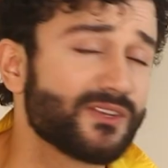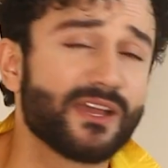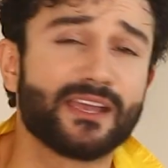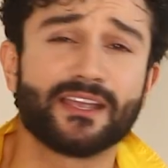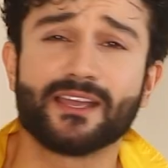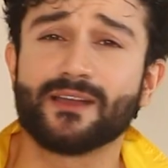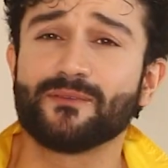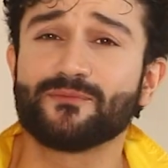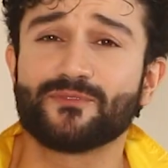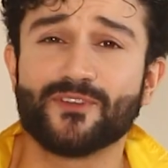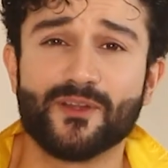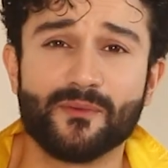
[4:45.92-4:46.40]
so I
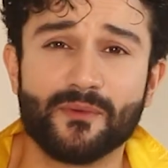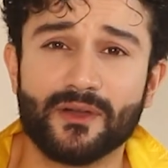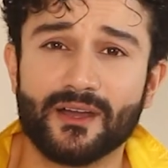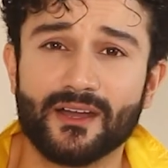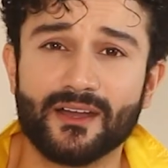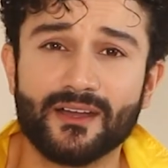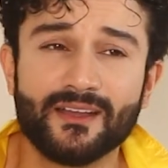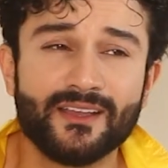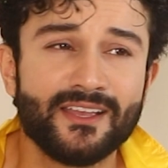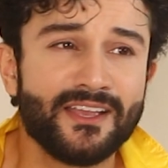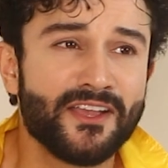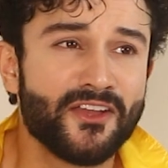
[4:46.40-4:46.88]
come from
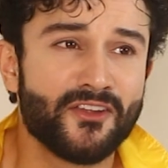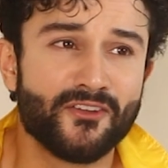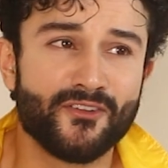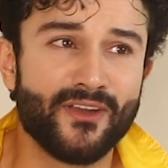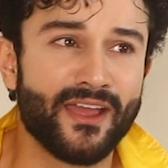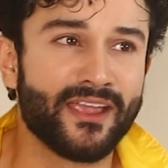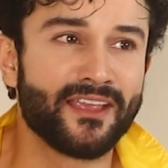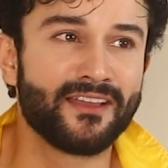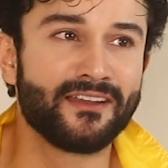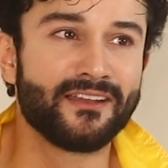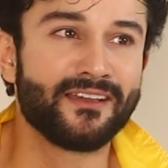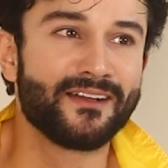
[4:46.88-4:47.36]
a
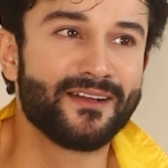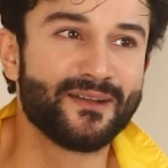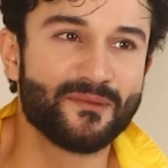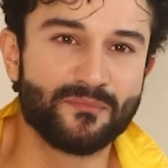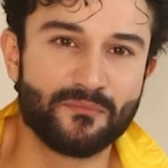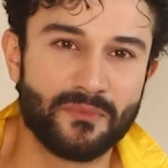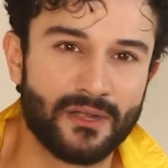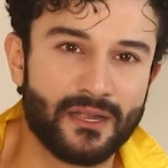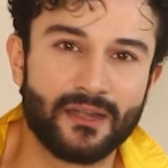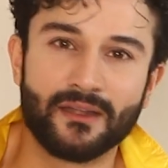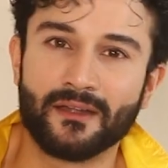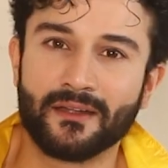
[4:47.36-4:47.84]
regular,
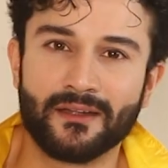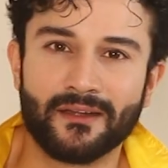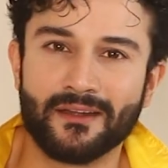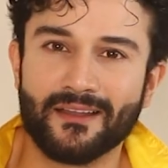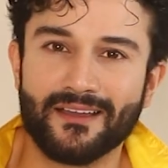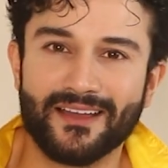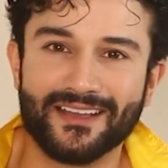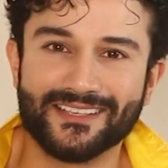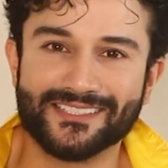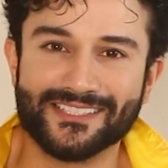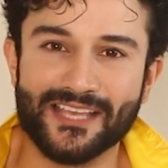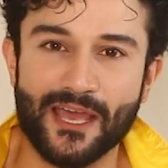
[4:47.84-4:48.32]

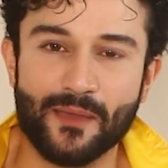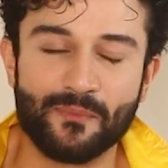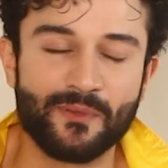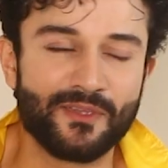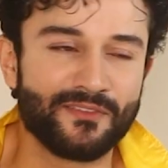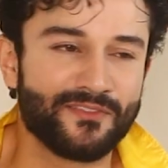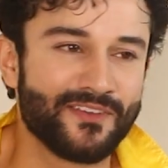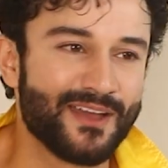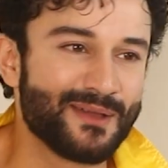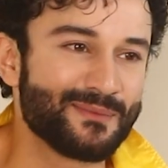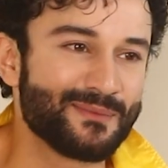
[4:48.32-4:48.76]
middle-class, happy